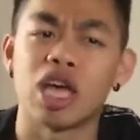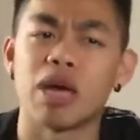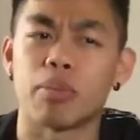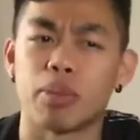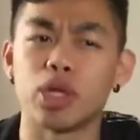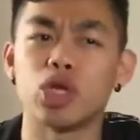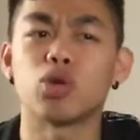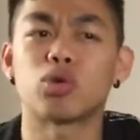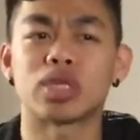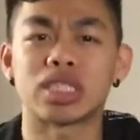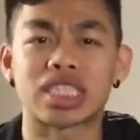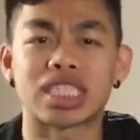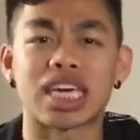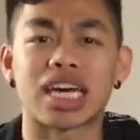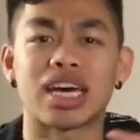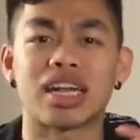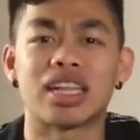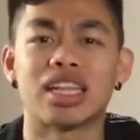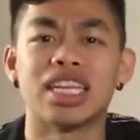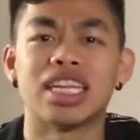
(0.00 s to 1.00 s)
but you can
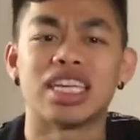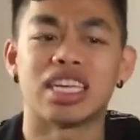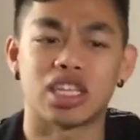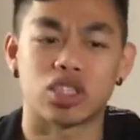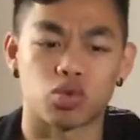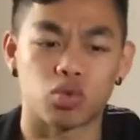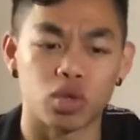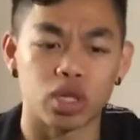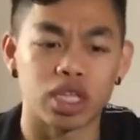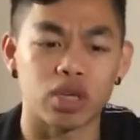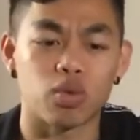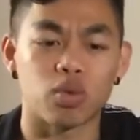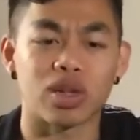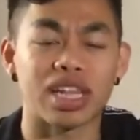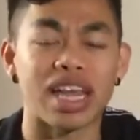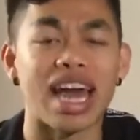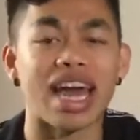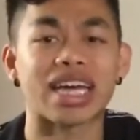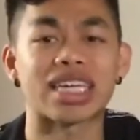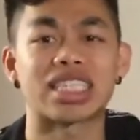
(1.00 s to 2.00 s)
tell it's really
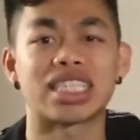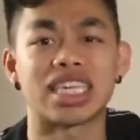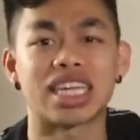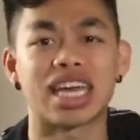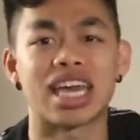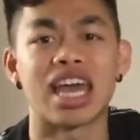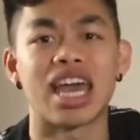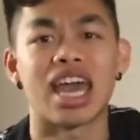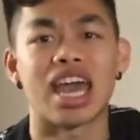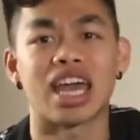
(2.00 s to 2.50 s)
relaxing